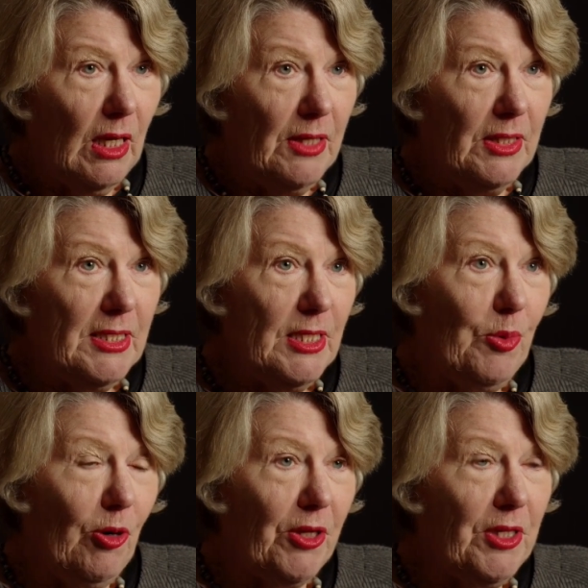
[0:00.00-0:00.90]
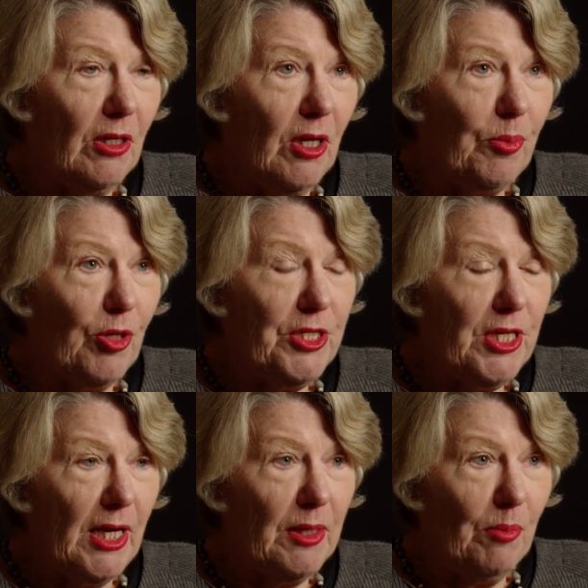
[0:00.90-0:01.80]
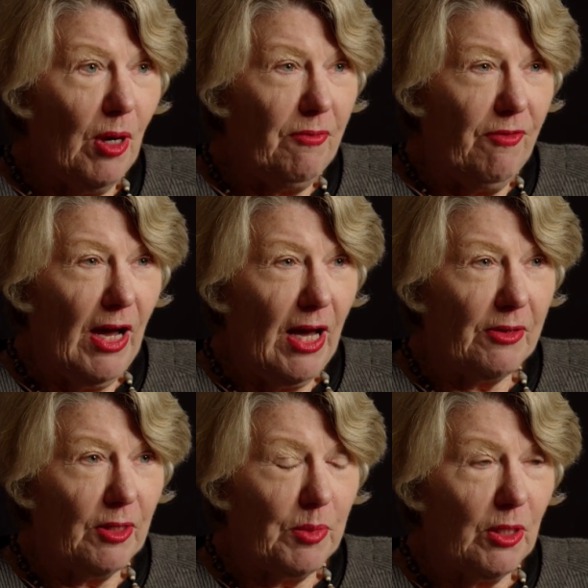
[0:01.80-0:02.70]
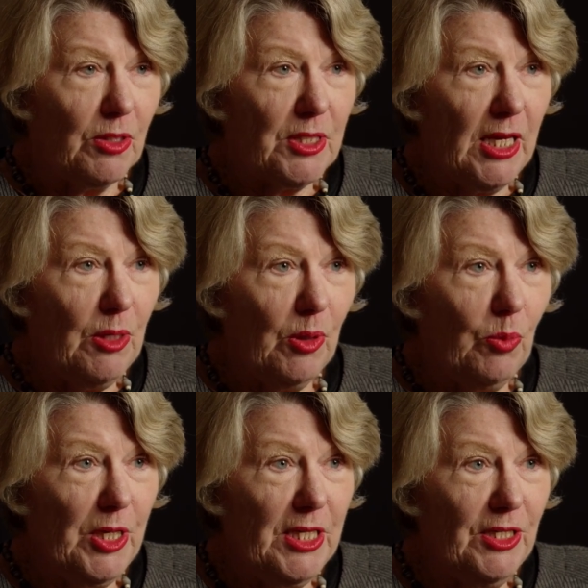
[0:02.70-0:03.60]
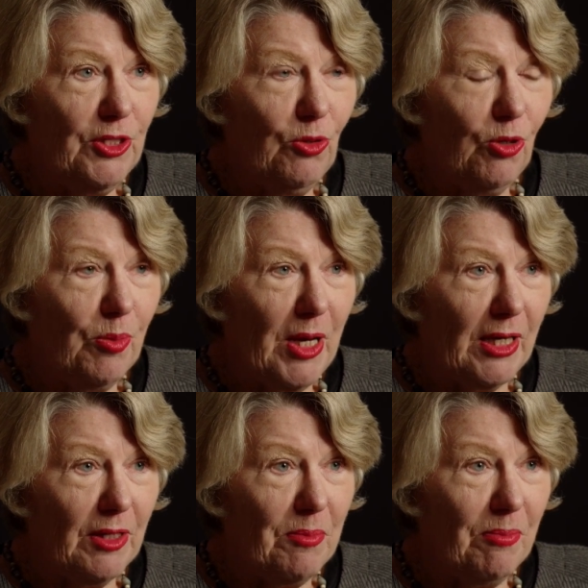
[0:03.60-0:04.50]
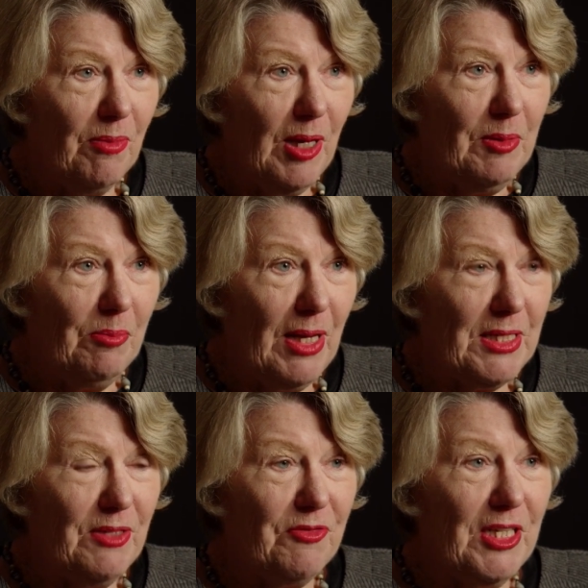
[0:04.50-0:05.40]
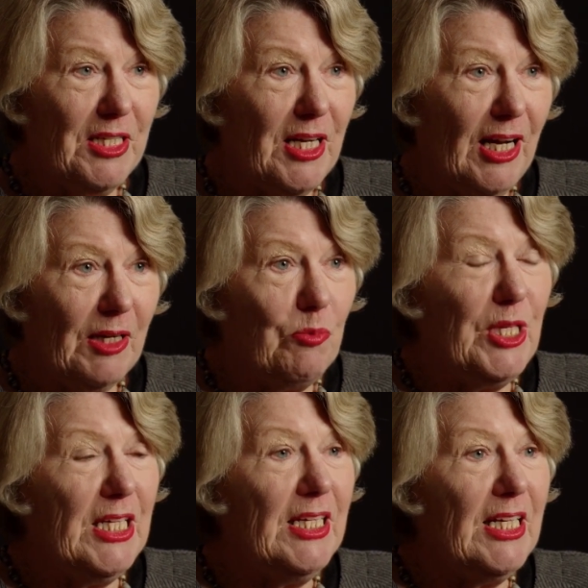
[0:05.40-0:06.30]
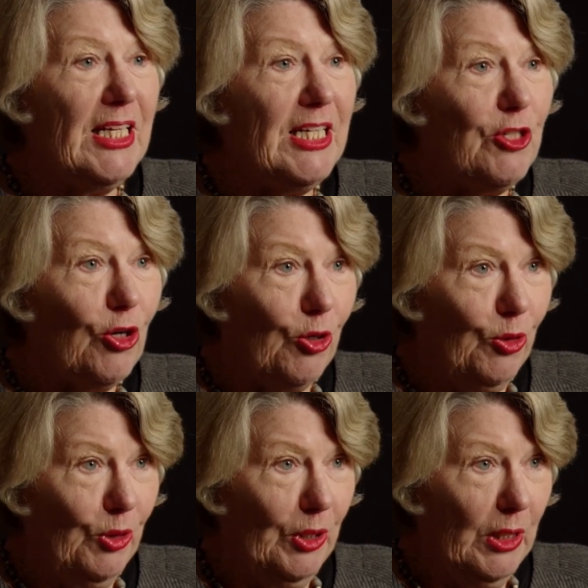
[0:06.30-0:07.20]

and this is where I think I appreciated my father because he we didn't talk about it in, in massive detail and we didn't need to